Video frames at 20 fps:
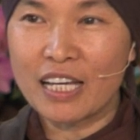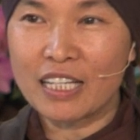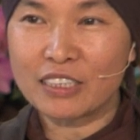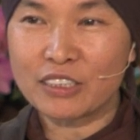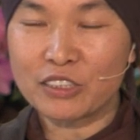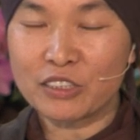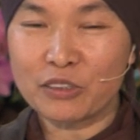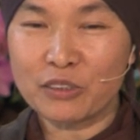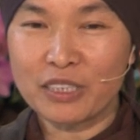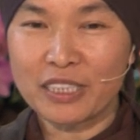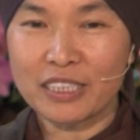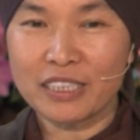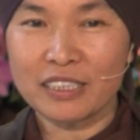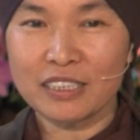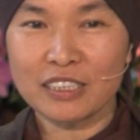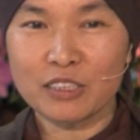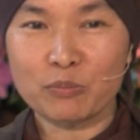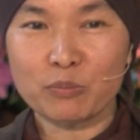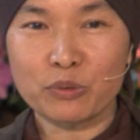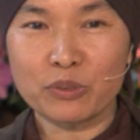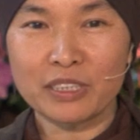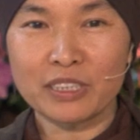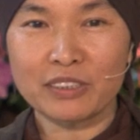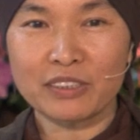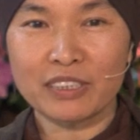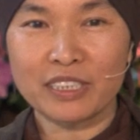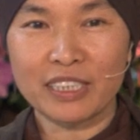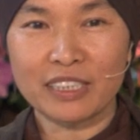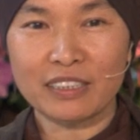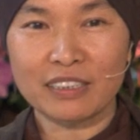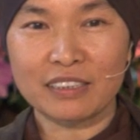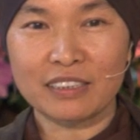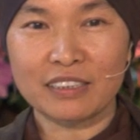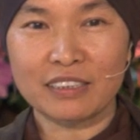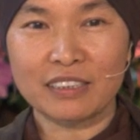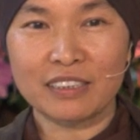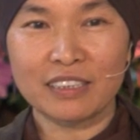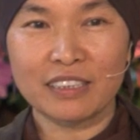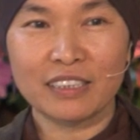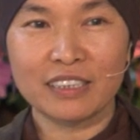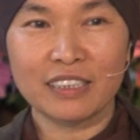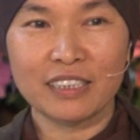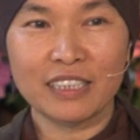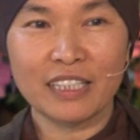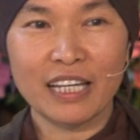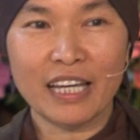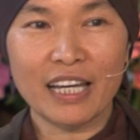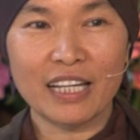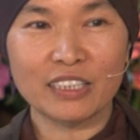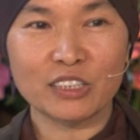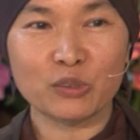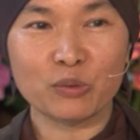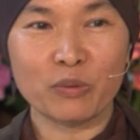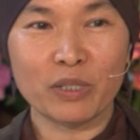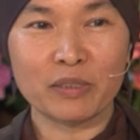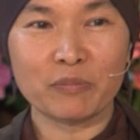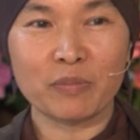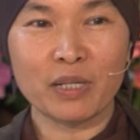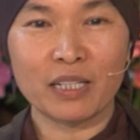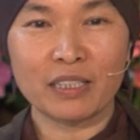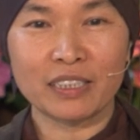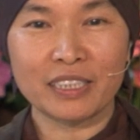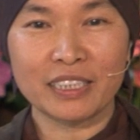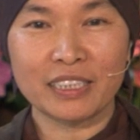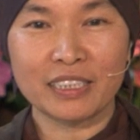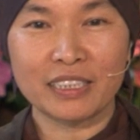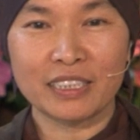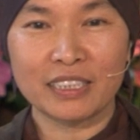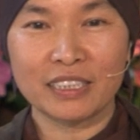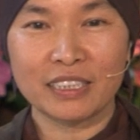And so let us breathe together as one body.